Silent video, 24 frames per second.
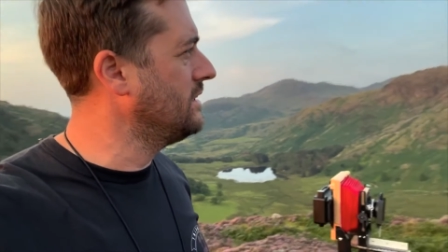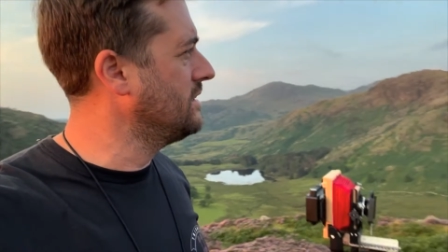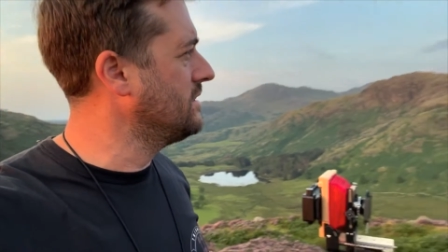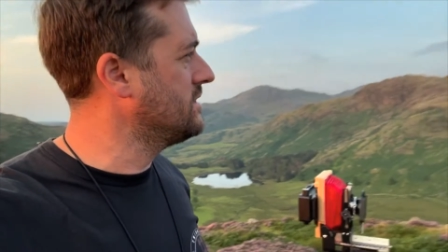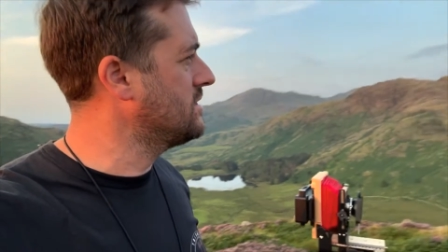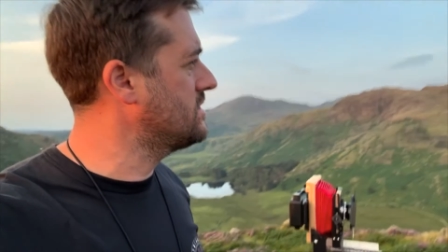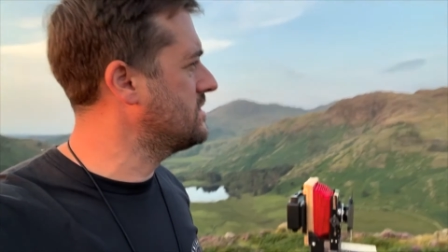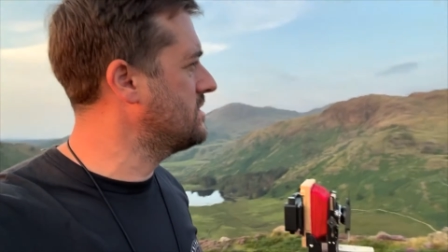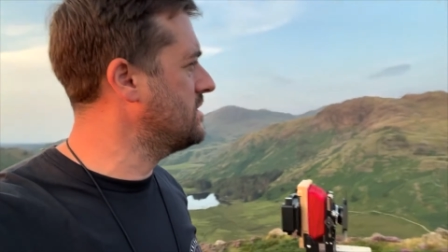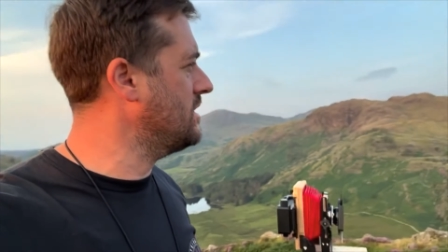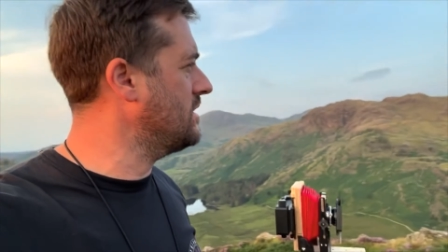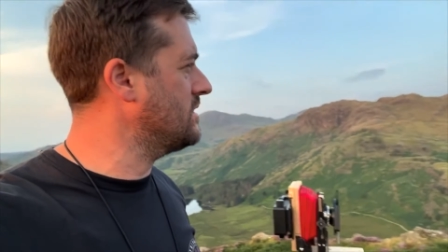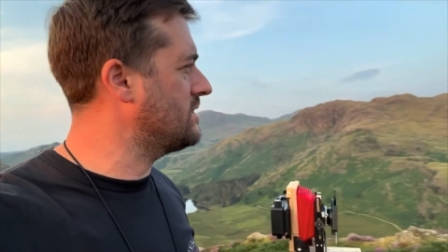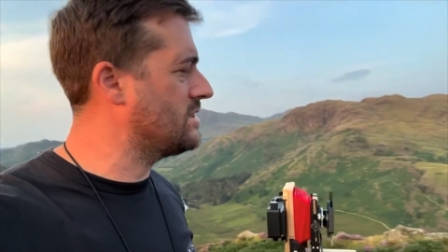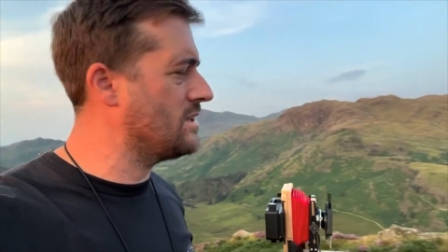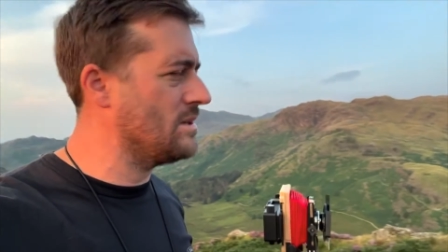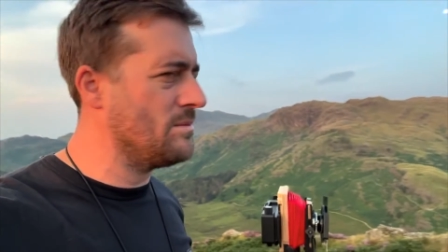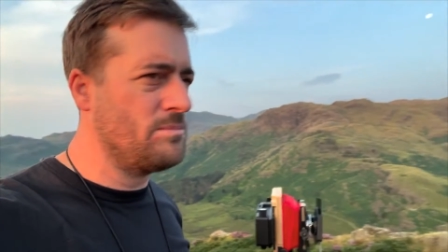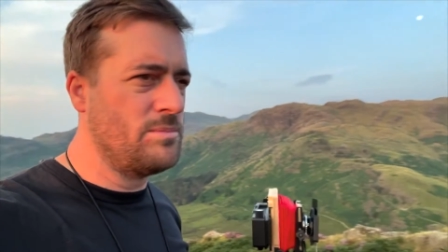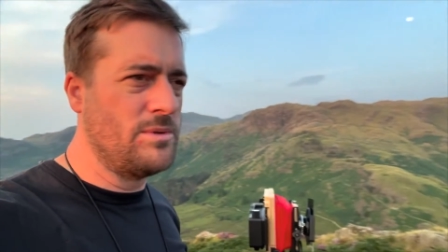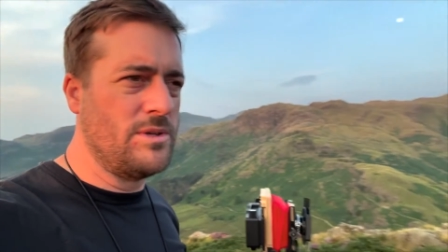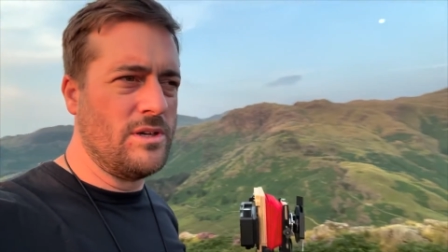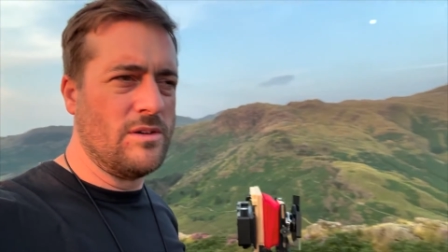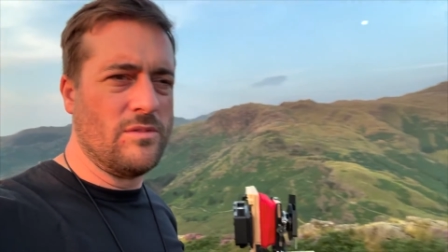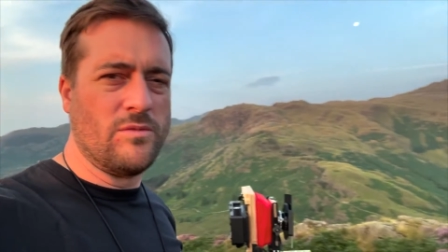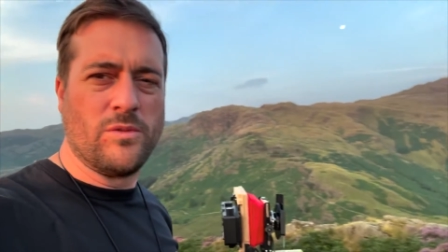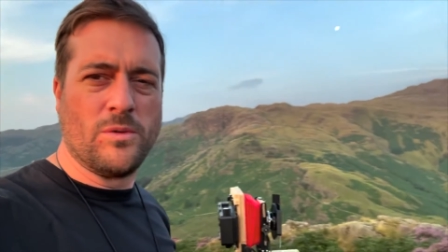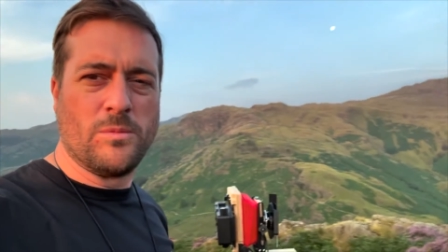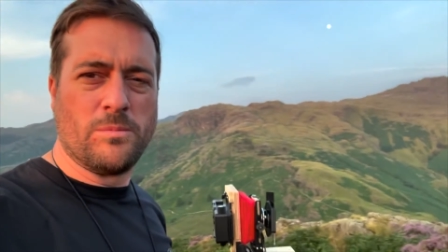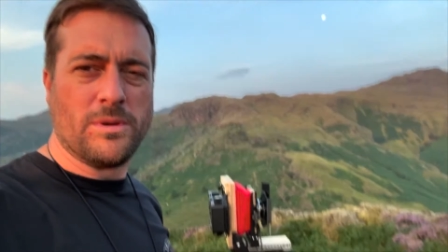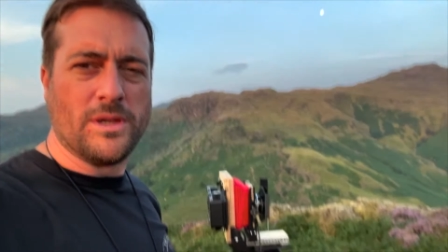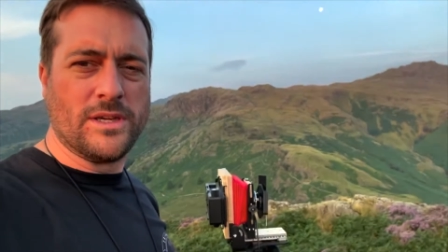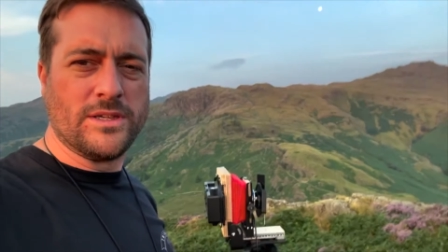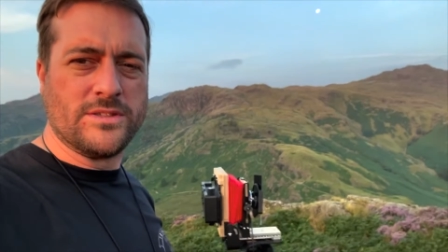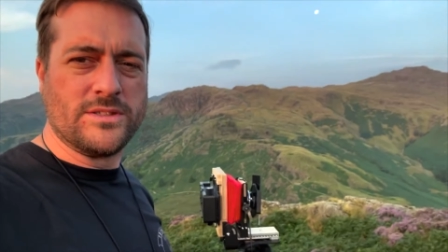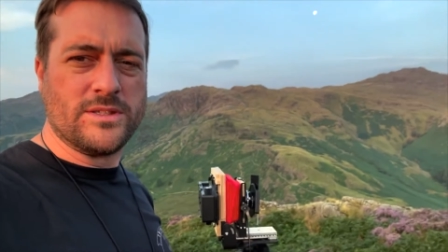such a beautiful
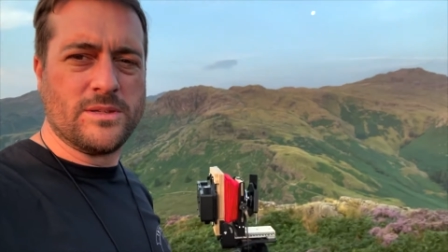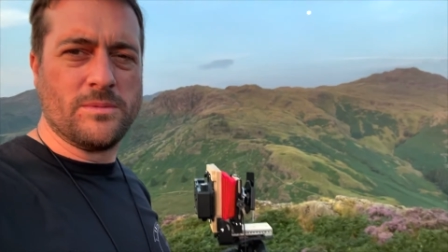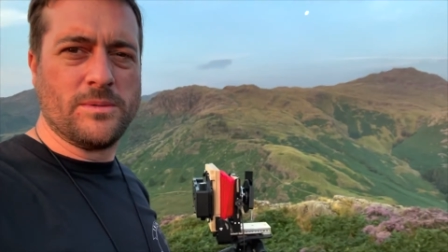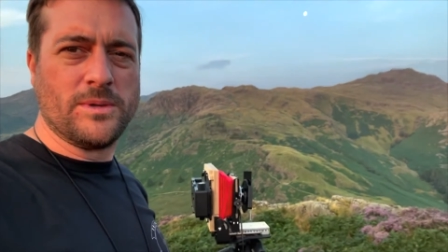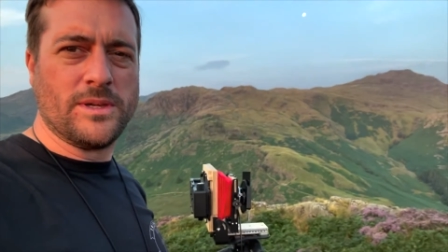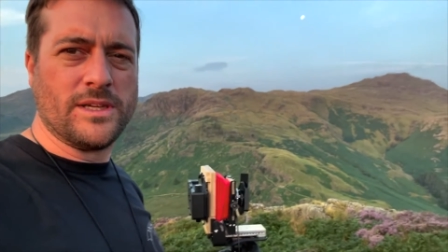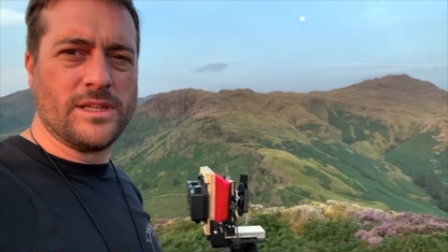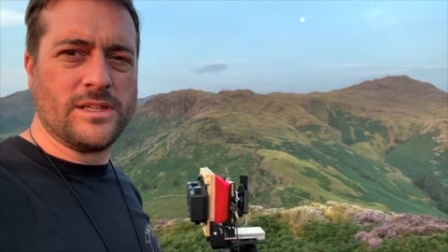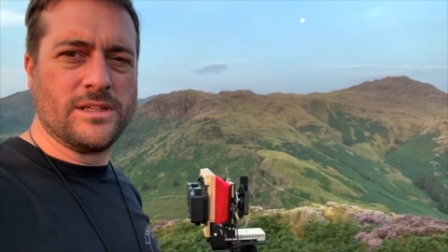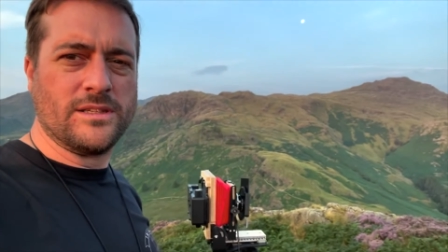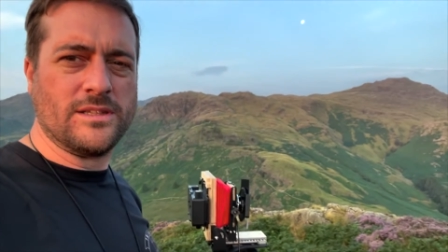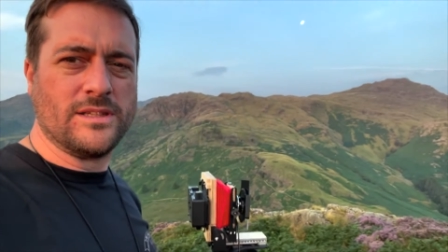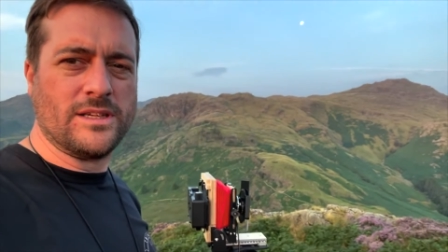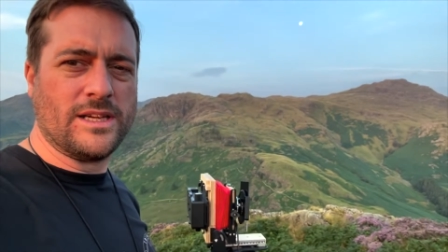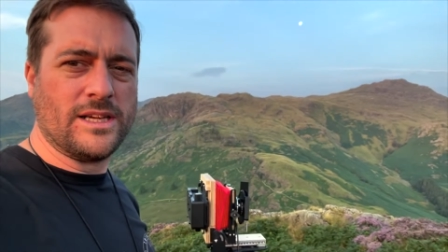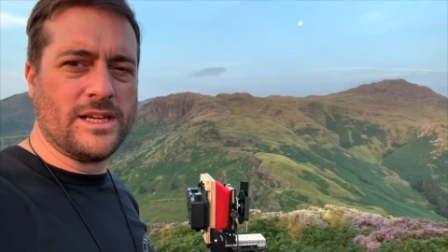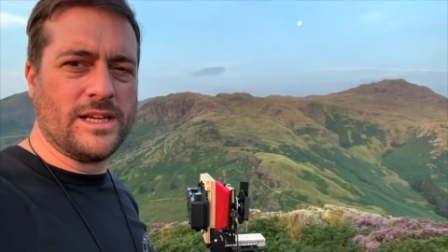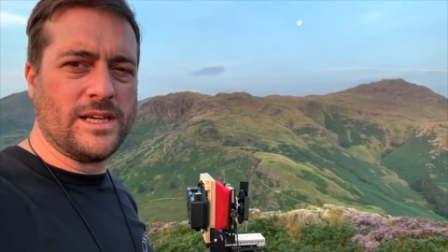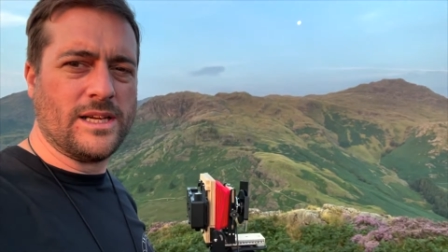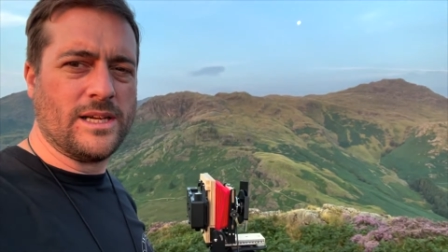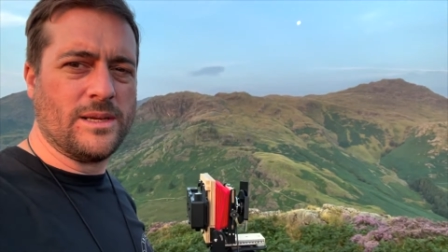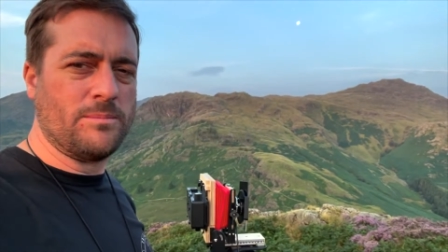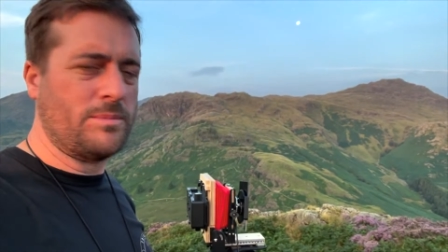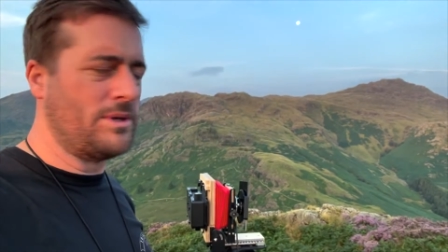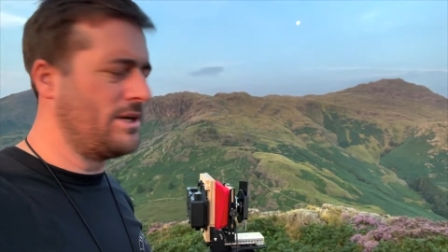place to be. But